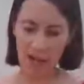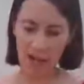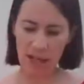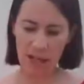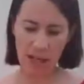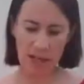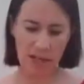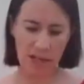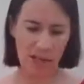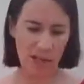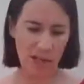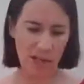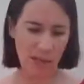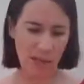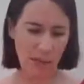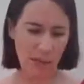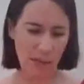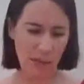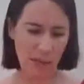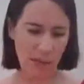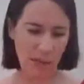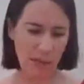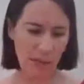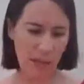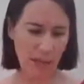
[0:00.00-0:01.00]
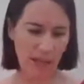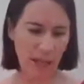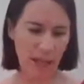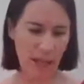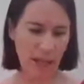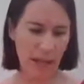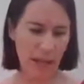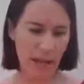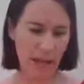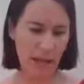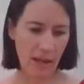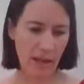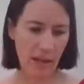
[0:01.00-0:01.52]
Holly is going to
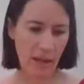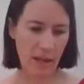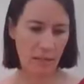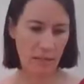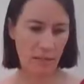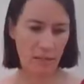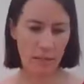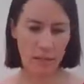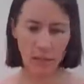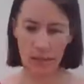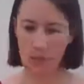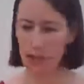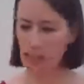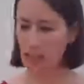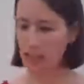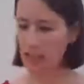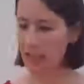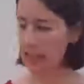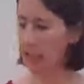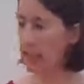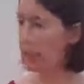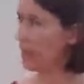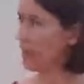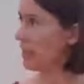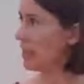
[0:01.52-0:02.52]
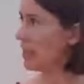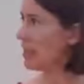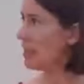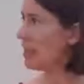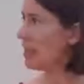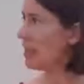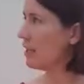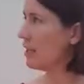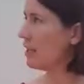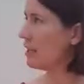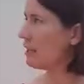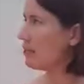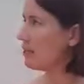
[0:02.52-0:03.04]
be my
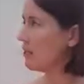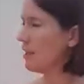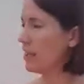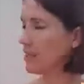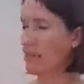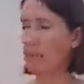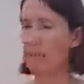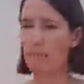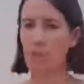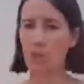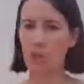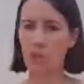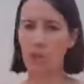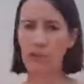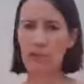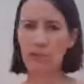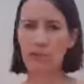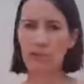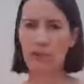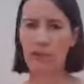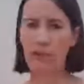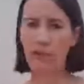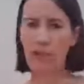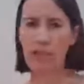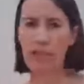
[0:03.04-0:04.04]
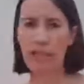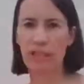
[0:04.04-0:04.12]
crown model for